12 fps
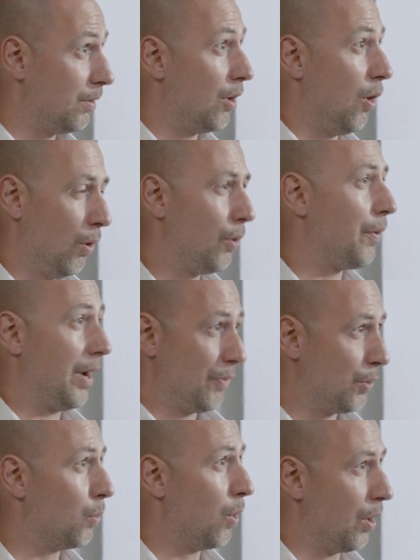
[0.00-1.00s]
all around
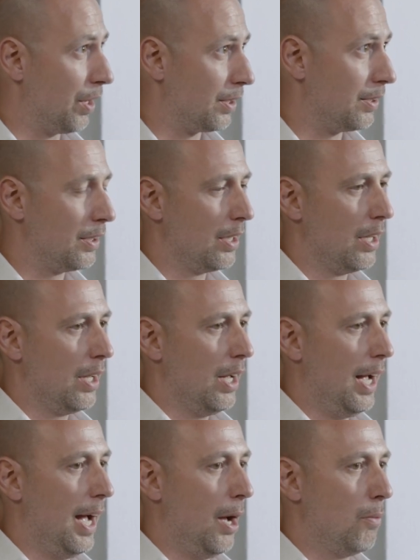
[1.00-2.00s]
the world
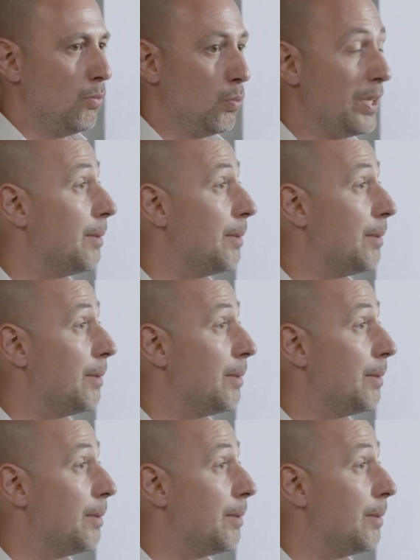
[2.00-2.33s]
with